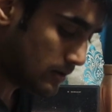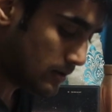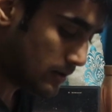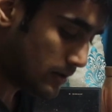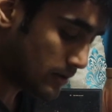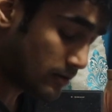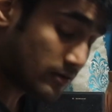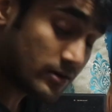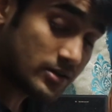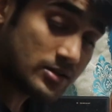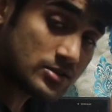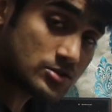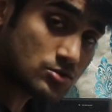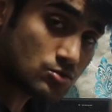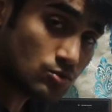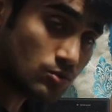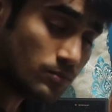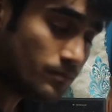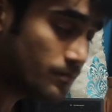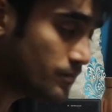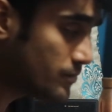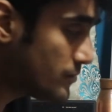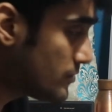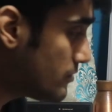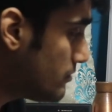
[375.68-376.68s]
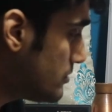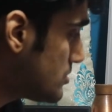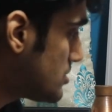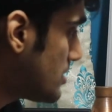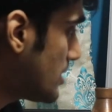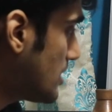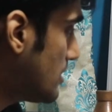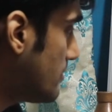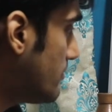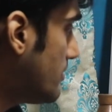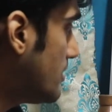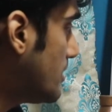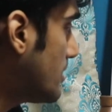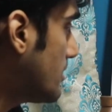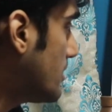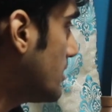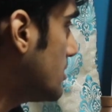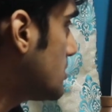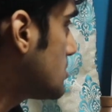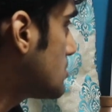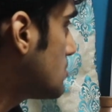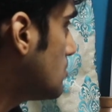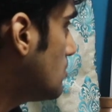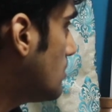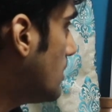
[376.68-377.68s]
agrees to,
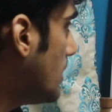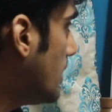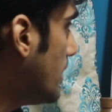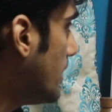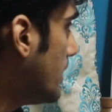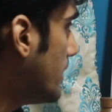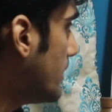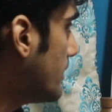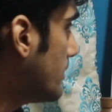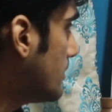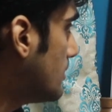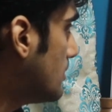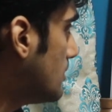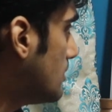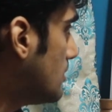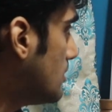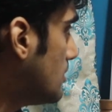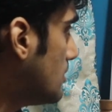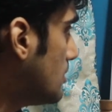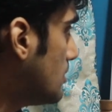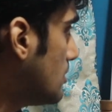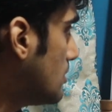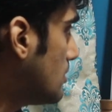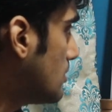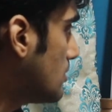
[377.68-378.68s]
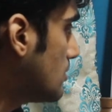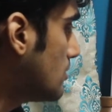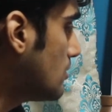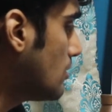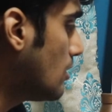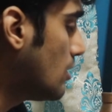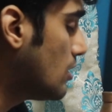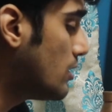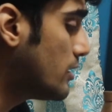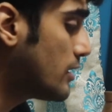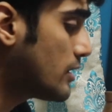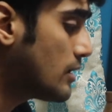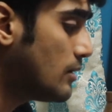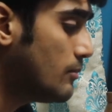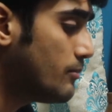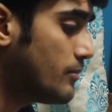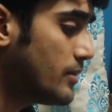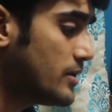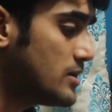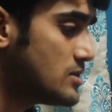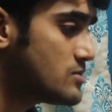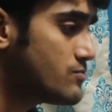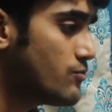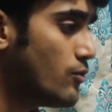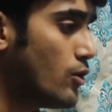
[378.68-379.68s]
and all the
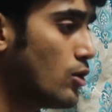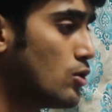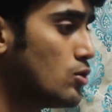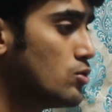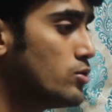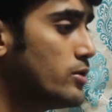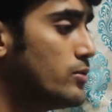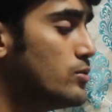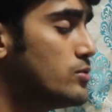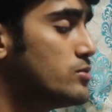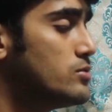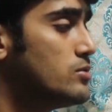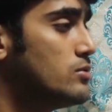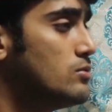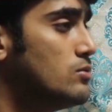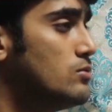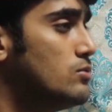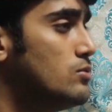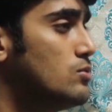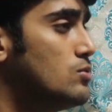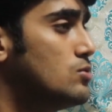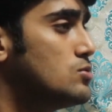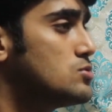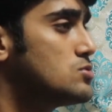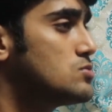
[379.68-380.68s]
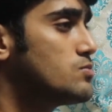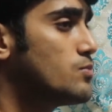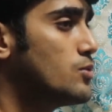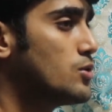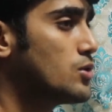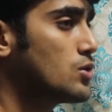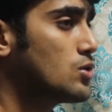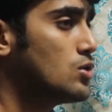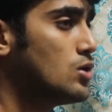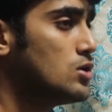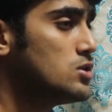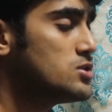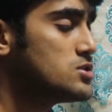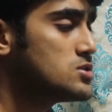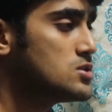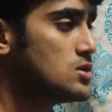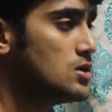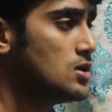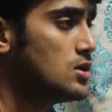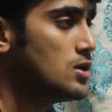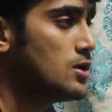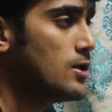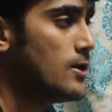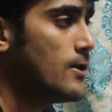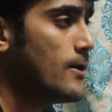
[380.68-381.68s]
companies follow those protocols,
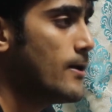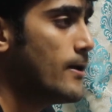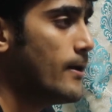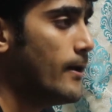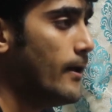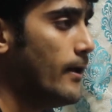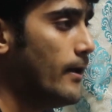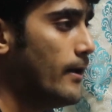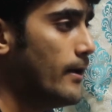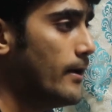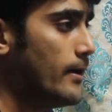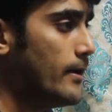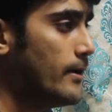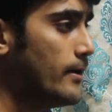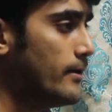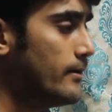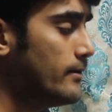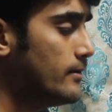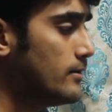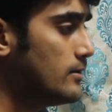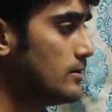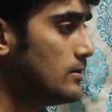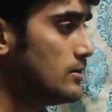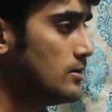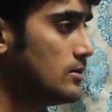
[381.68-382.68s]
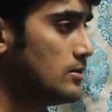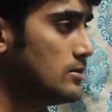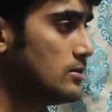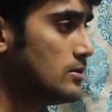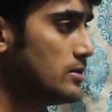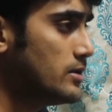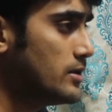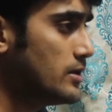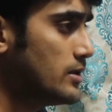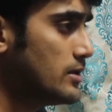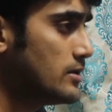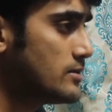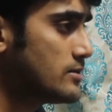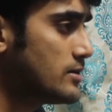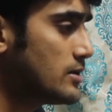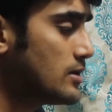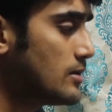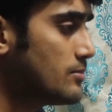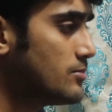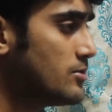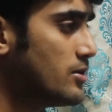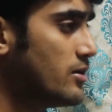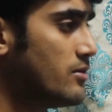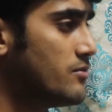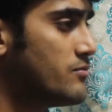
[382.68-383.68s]
and they set
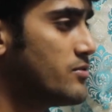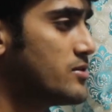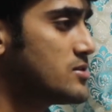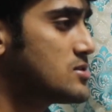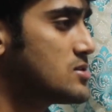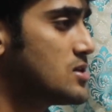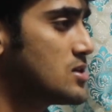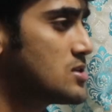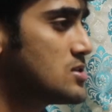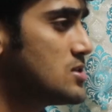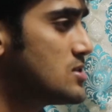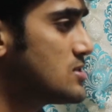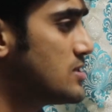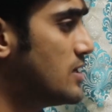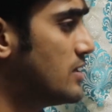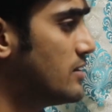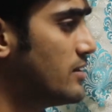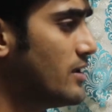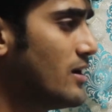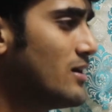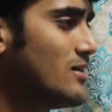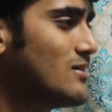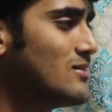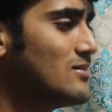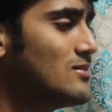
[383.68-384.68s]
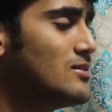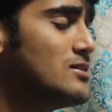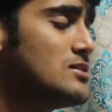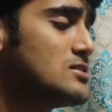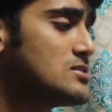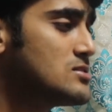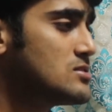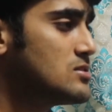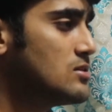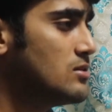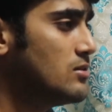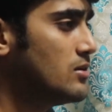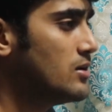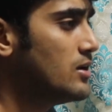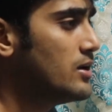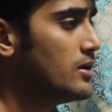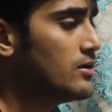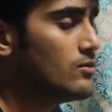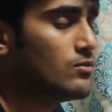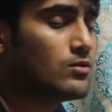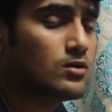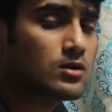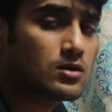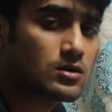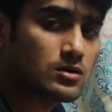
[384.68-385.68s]
up their infrastructures, and that is
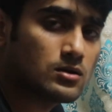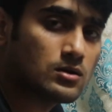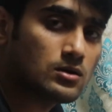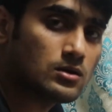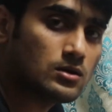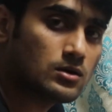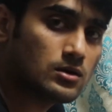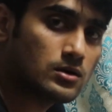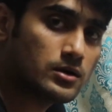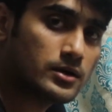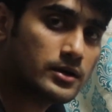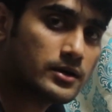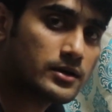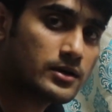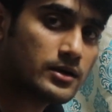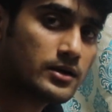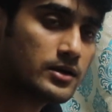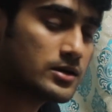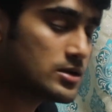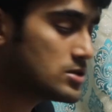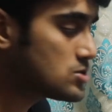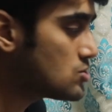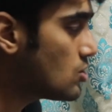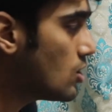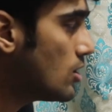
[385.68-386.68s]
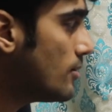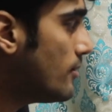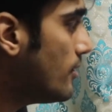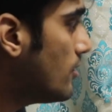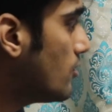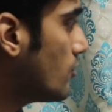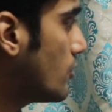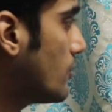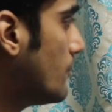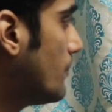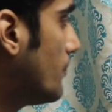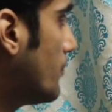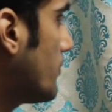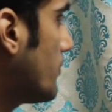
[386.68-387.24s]
really what internet is all about.